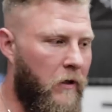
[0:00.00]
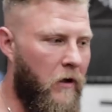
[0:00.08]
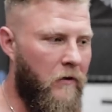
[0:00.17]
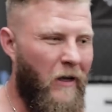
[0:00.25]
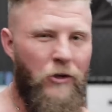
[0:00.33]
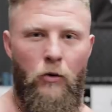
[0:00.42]

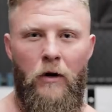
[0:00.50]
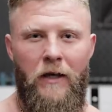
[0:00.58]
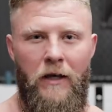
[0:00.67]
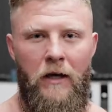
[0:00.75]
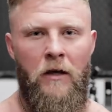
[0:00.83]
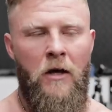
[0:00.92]
because I do
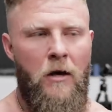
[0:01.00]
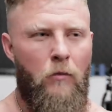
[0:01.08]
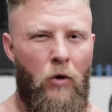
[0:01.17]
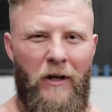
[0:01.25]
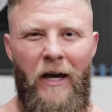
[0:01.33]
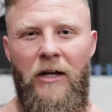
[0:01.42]
wanna get
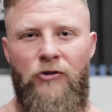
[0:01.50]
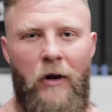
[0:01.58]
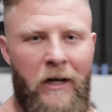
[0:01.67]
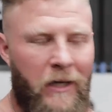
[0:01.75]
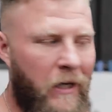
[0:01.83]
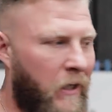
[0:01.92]
more gait
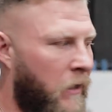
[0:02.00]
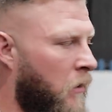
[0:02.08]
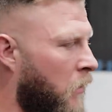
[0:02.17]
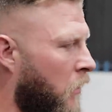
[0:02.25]
training in.